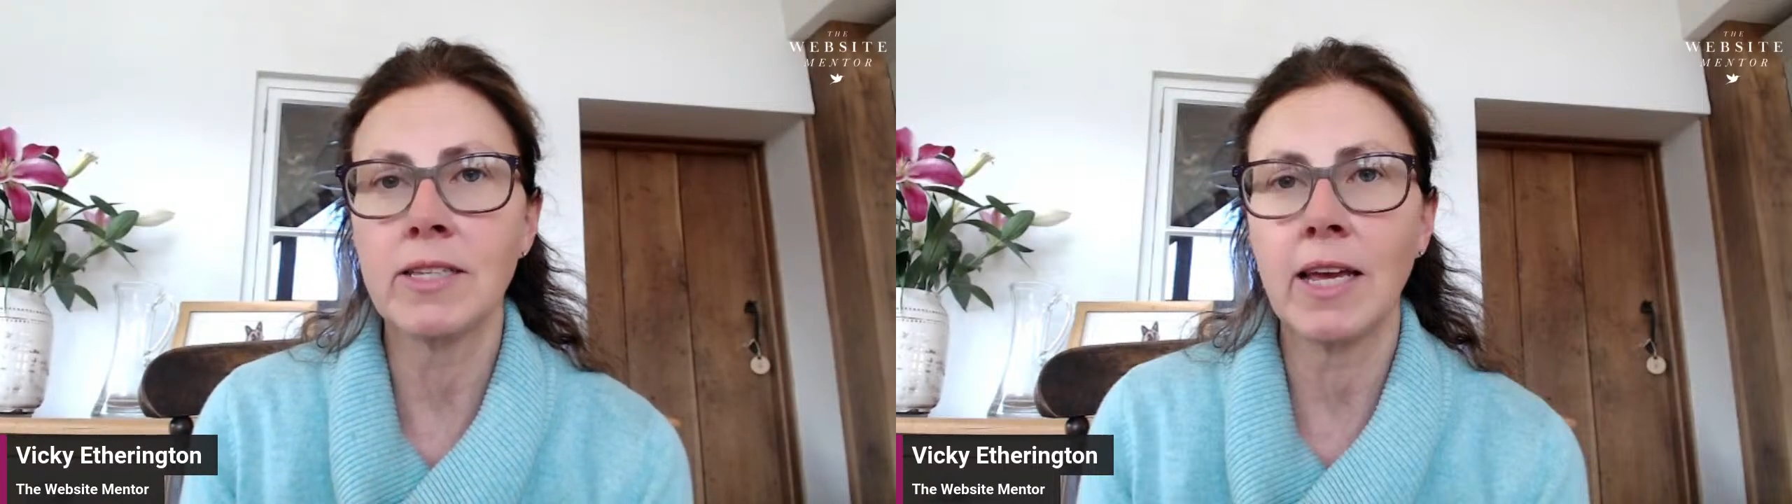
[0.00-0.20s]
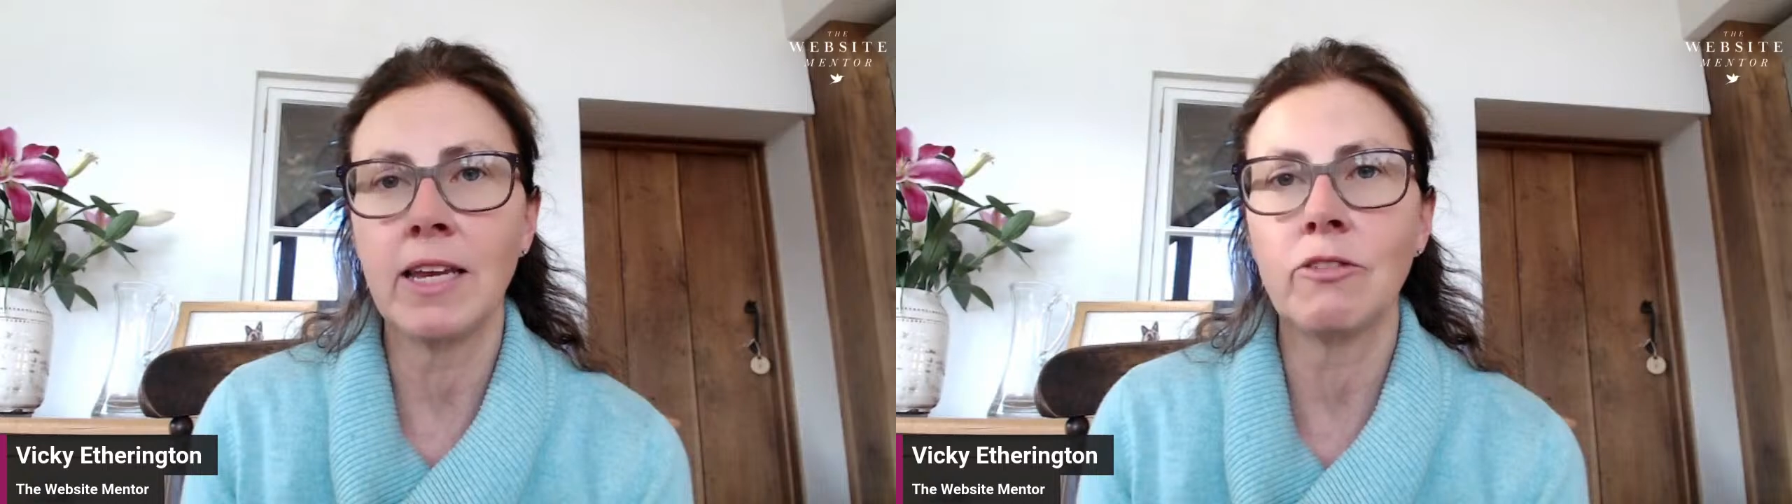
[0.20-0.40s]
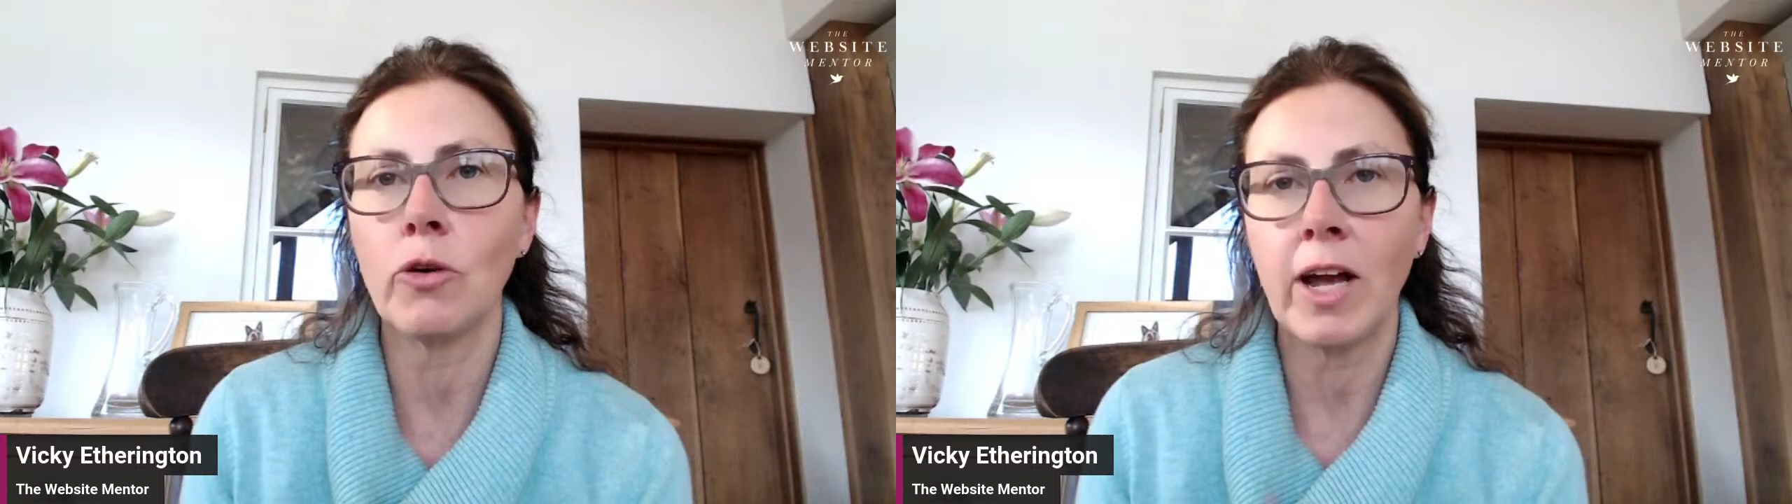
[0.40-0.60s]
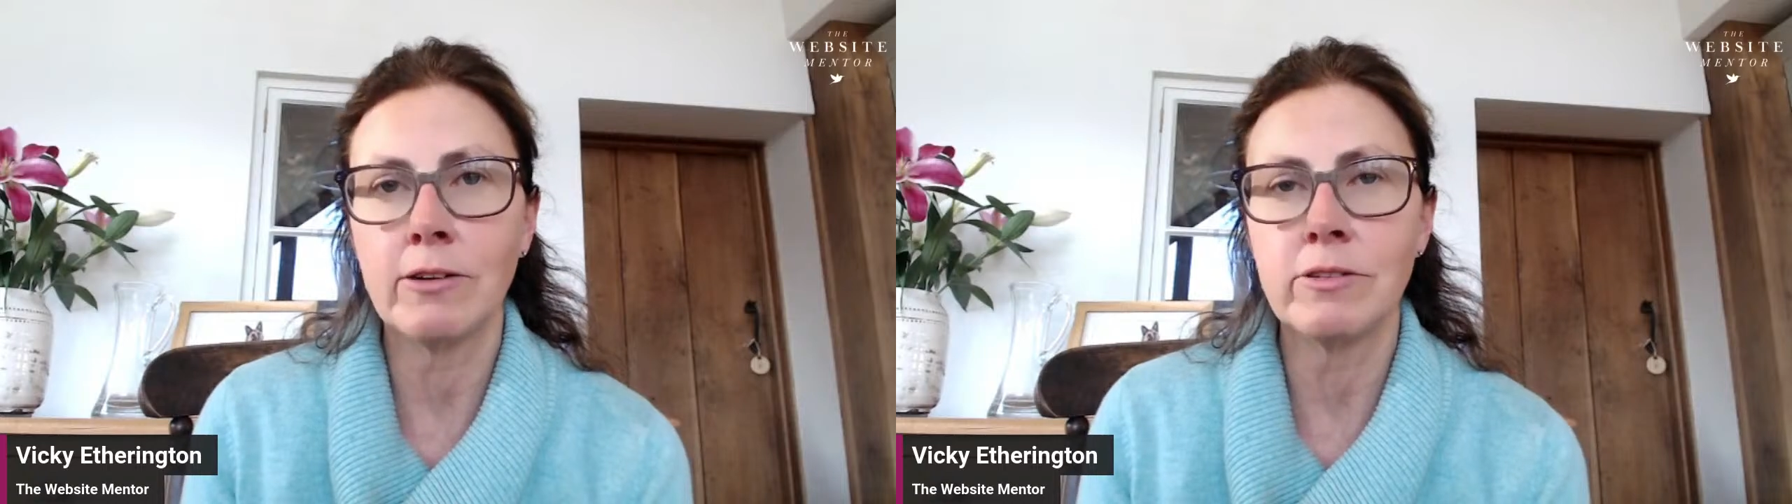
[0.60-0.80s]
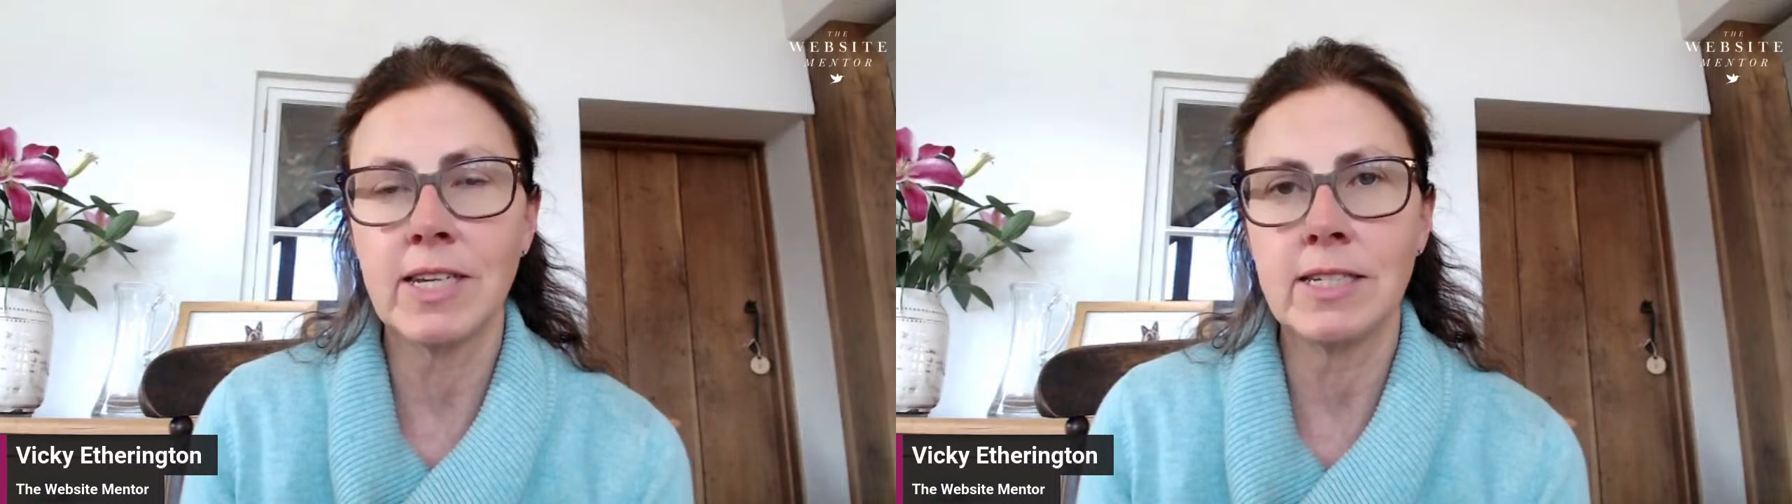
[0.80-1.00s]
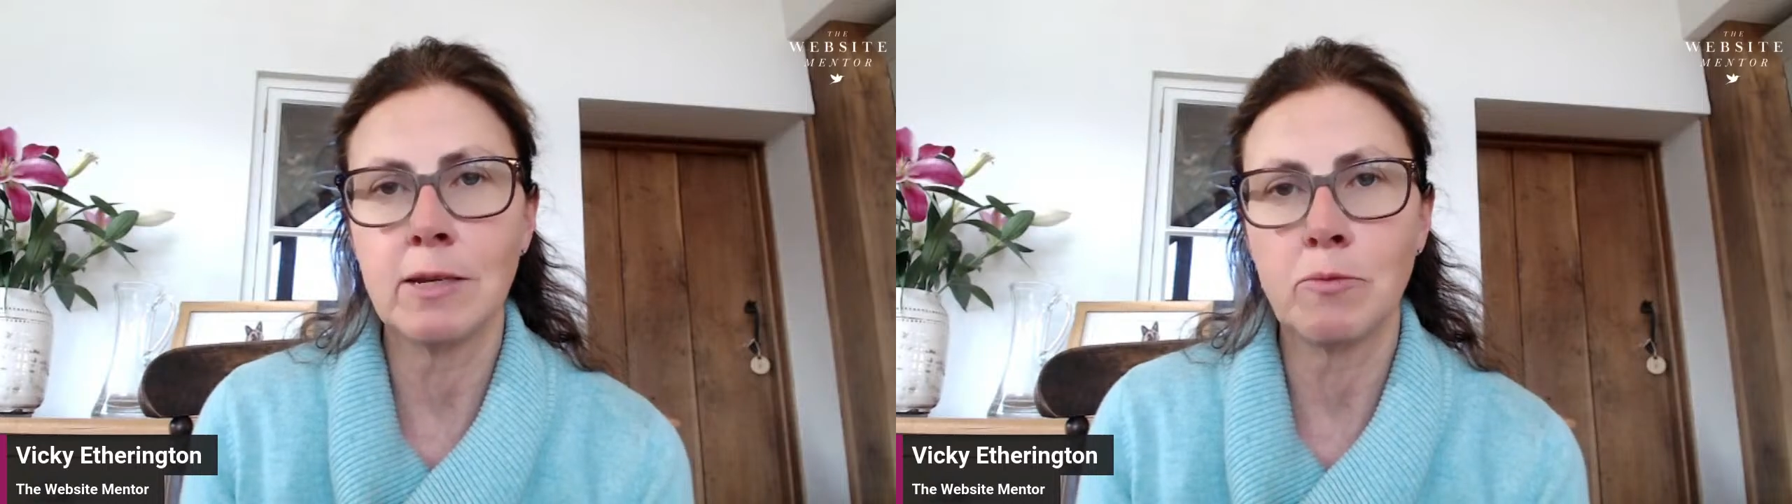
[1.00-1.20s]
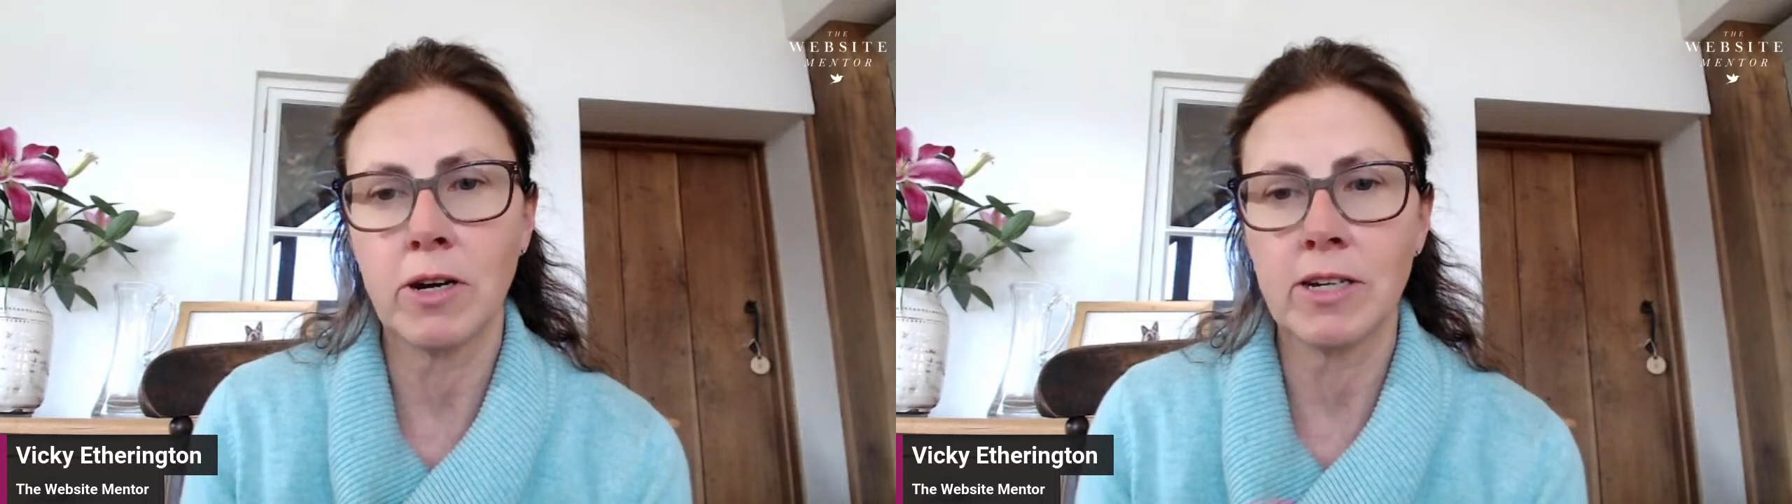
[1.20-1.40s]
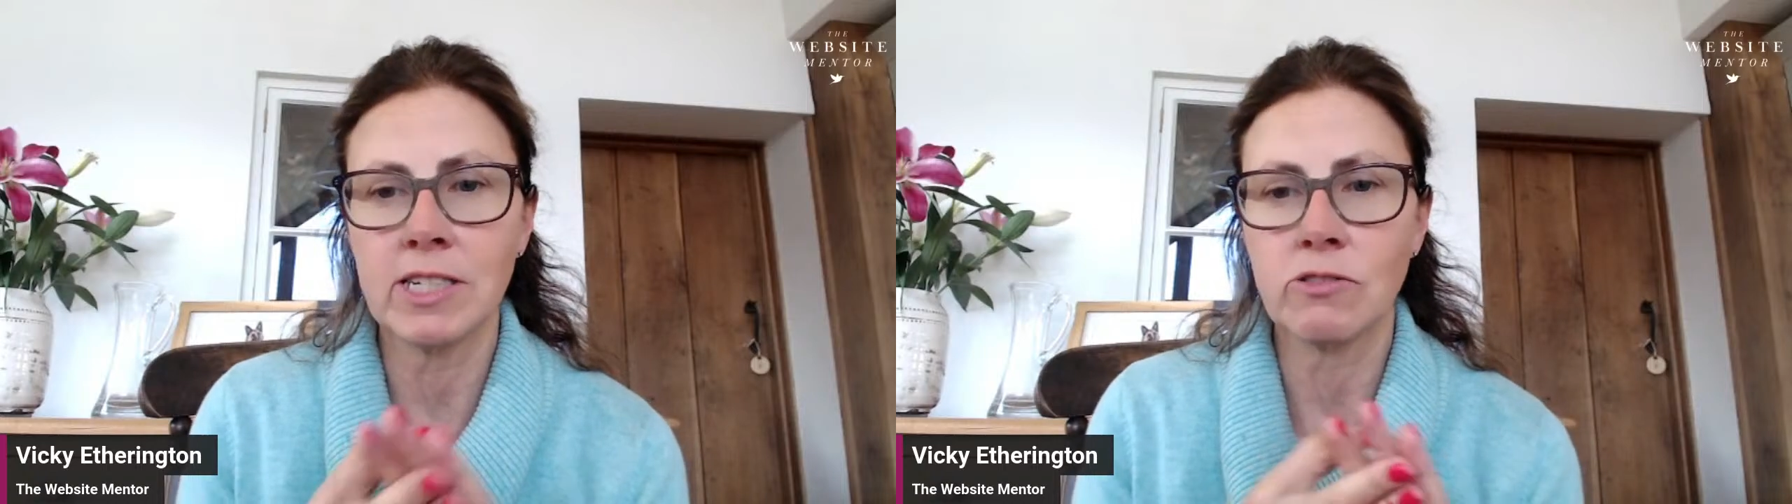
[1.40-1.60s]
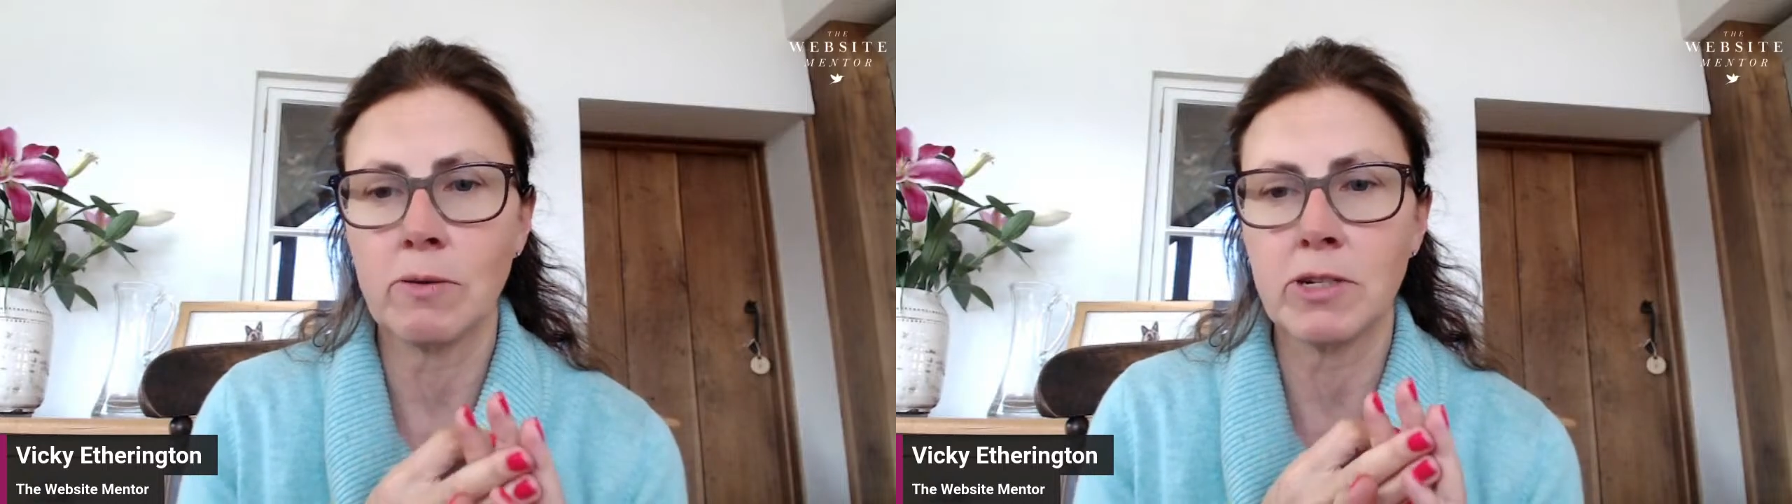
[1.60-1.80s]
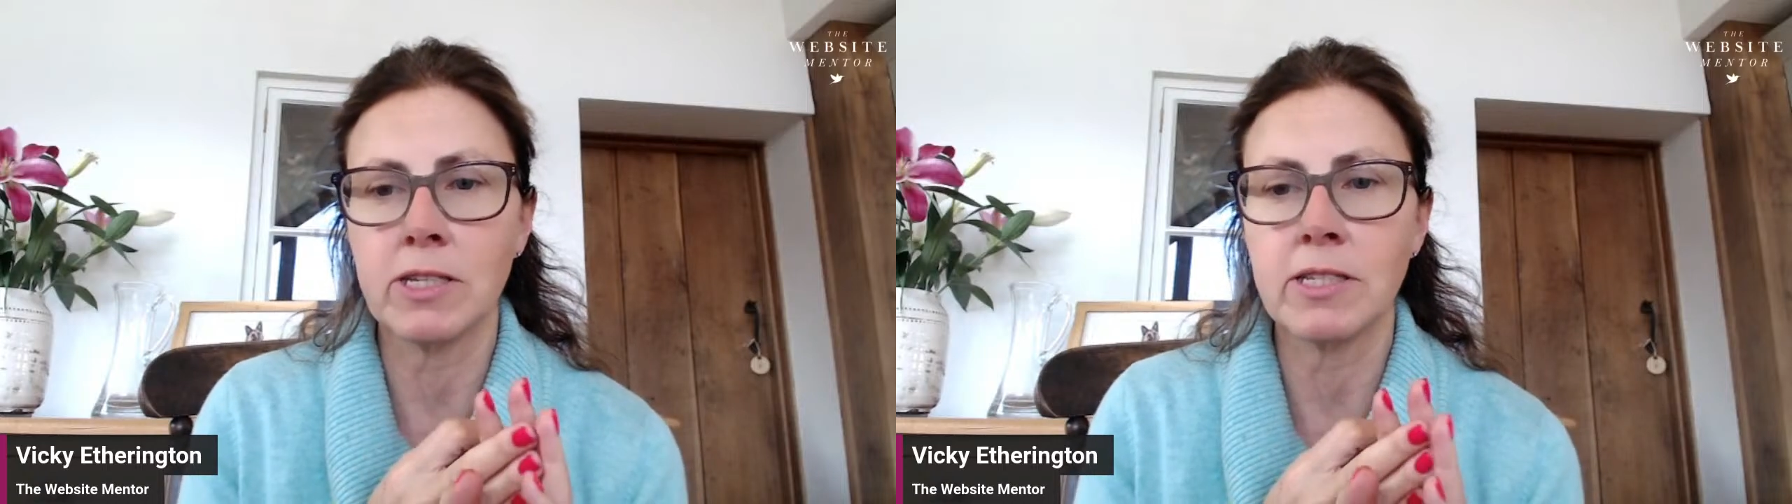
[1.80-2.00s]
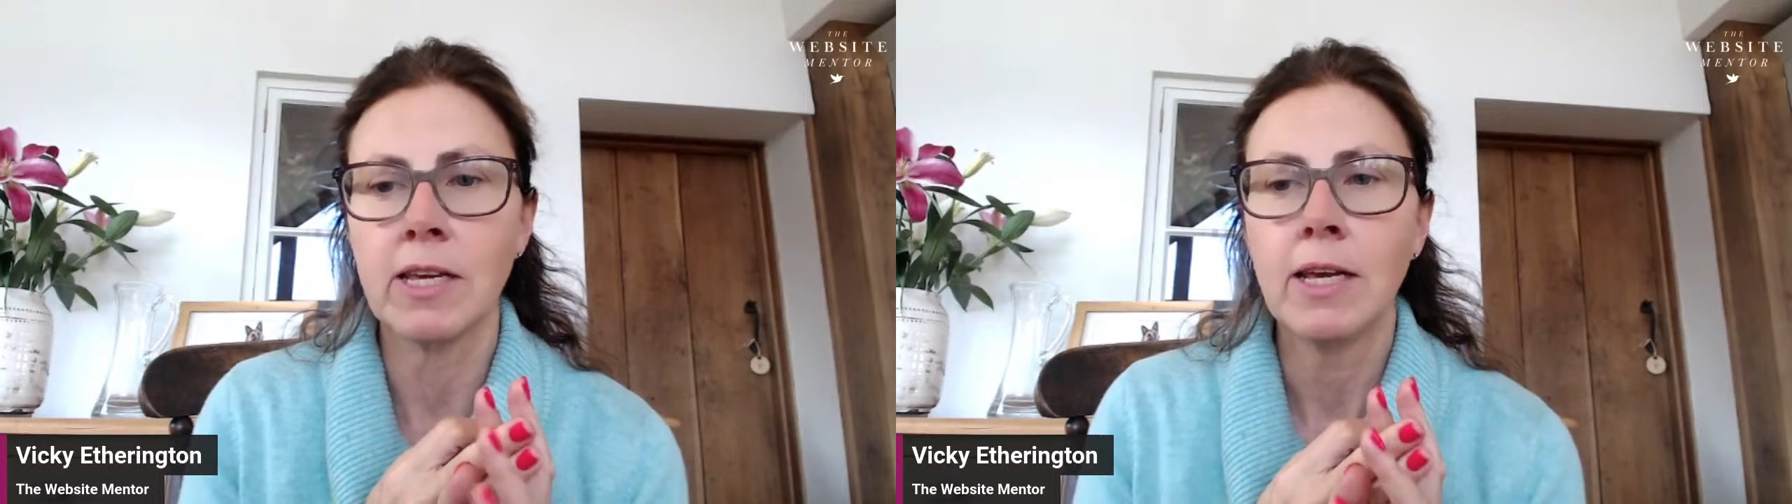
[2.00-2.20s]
any of your outdated product descriptions.